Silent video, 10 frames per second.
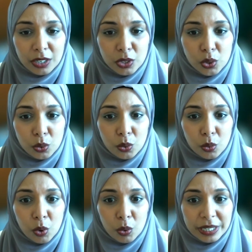So
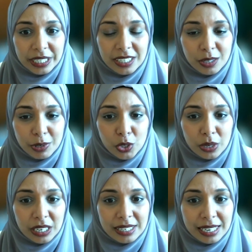what we need to be
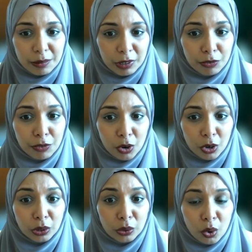doing is aiming
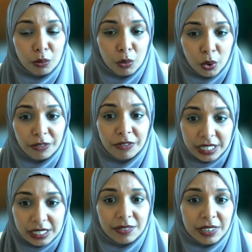for a lot more
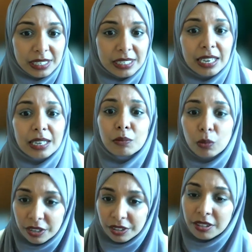face-to-face
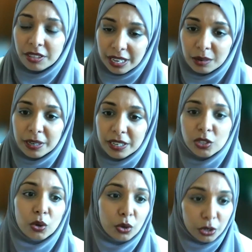time with the
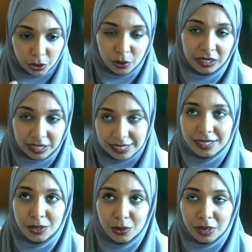therapist, or, you know, at
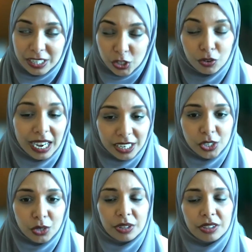least, you know,
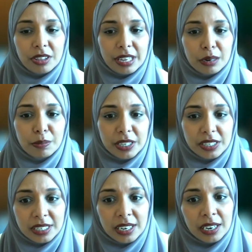interaction with the
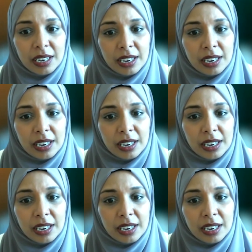therapist